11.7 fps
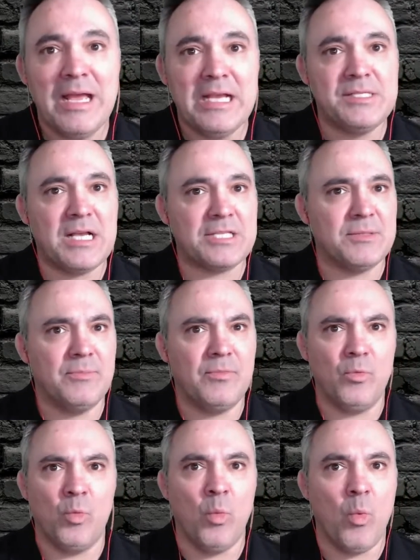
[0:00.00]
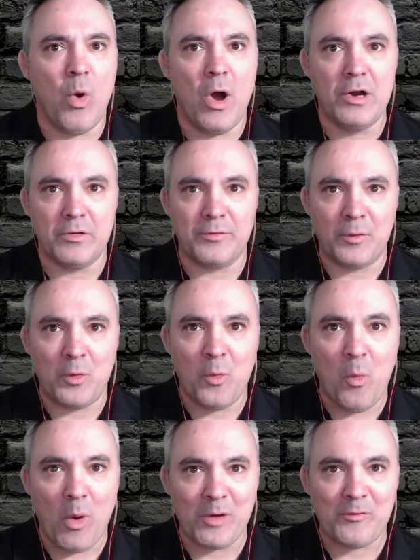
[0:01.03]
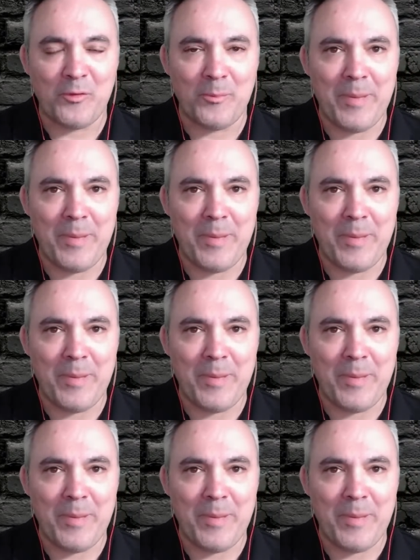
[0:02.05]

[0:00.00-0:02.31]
He's got some wonderful, wonderful